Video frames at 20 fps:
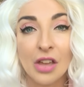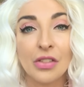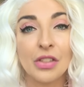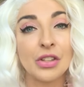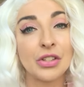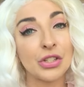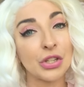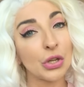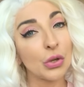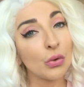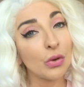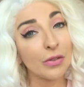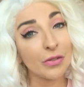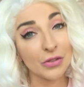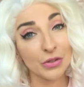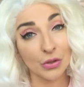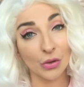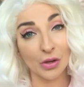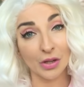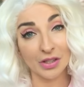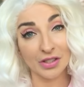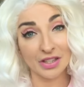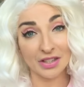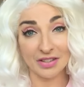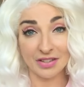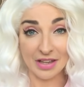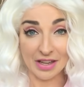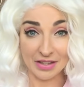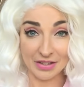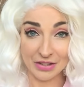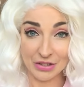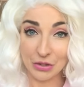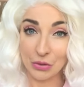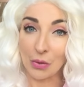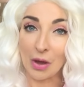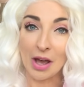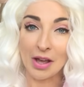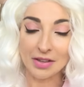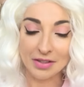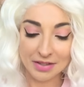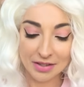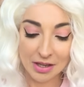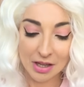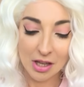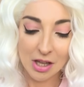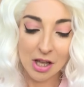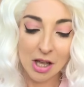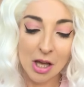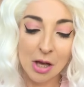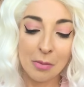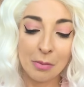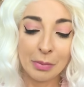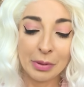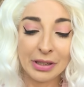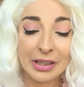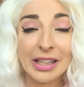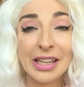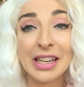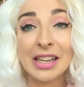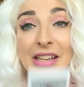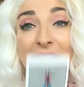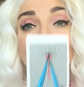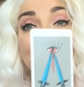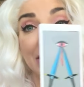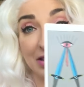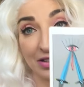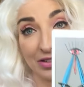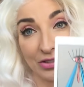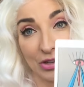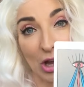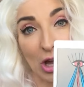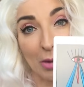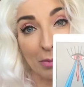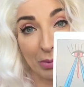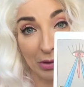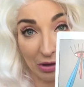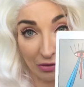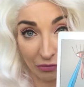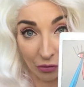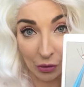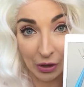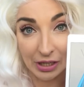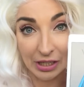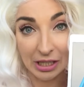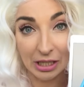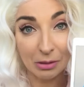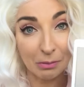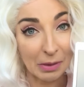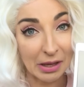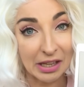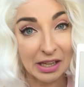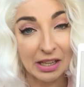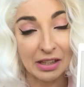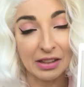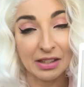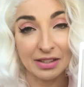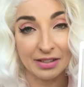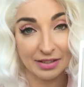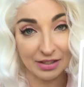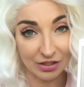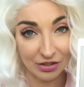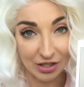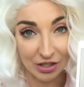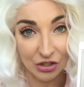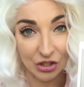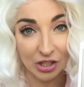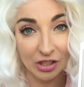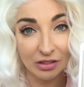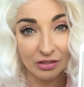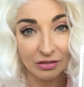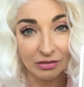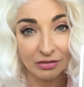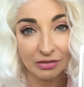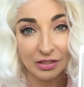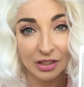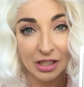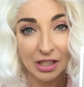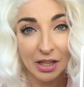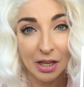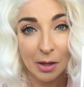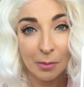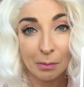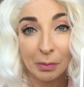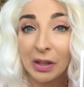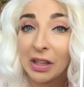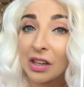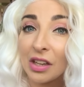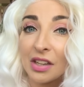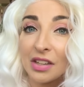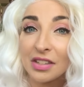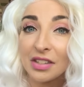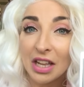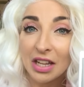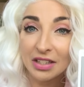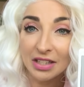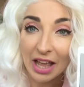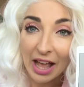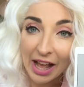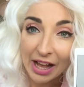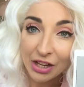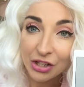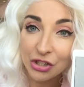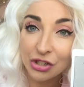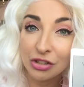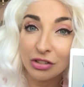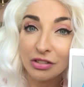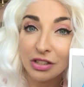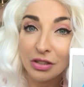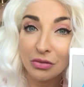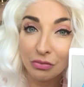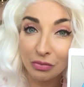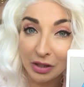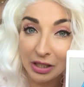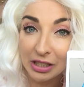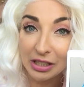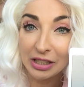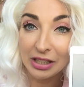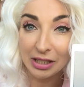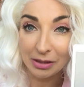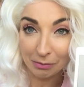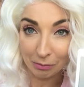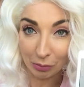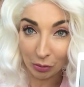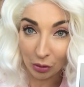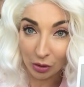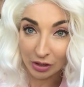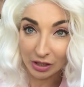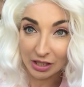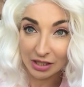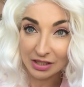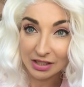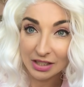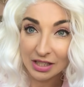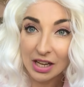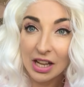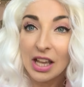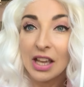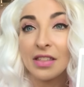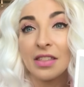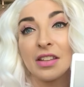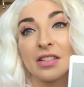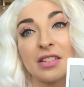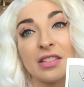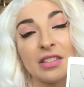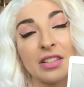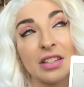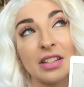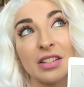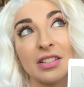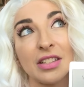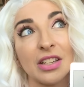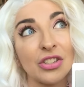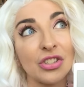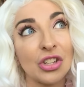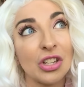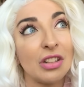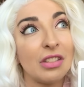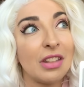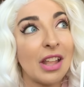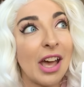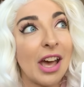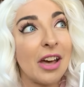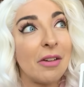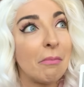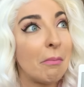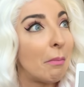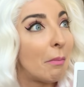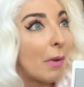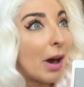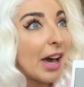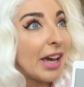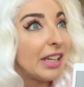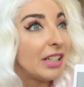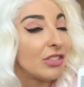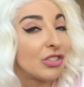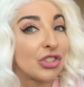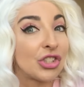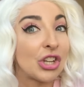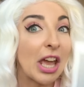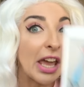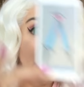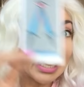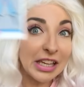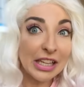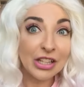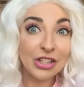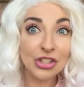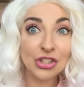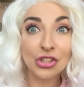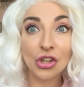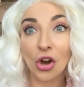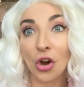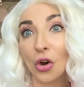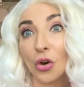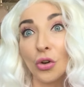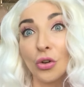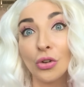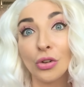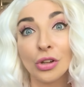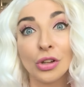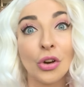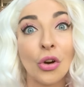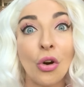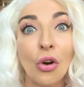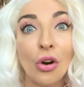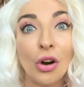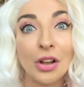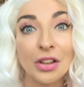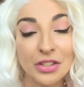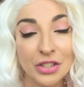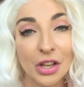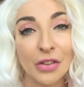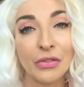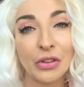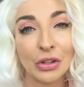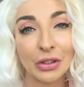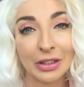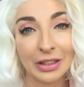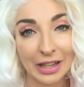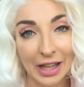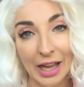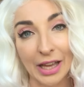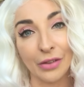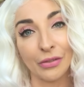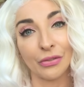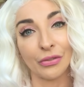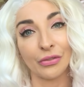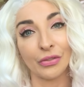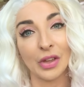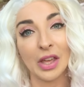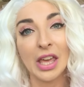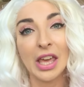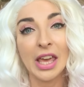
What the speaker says: The Two of Swords says to us, please stop avoiding making this decision, because it's actually really important. This is a decision that might change the whole course of your life.